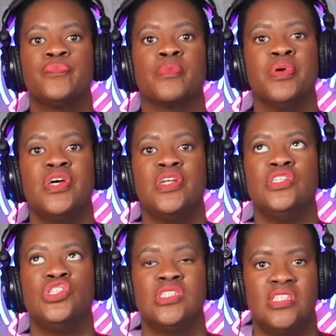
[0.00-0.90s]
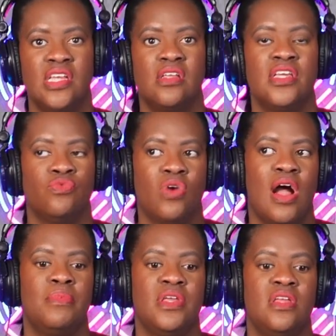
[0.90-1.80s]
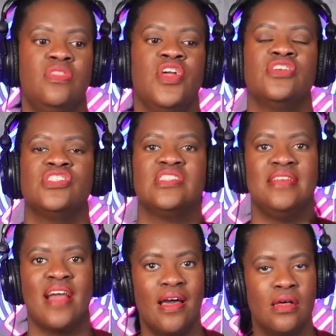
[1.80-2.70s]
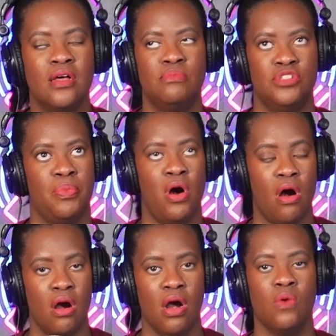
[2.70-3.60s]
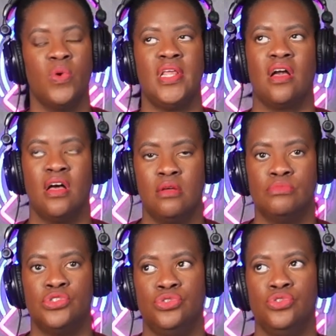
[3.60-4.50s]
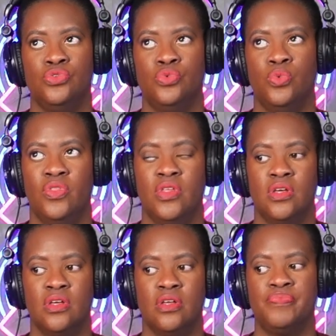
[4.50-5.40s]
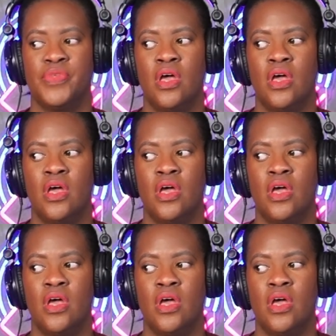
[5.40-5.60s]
But Giselle and Robyn, they're just not up to par when it comes to the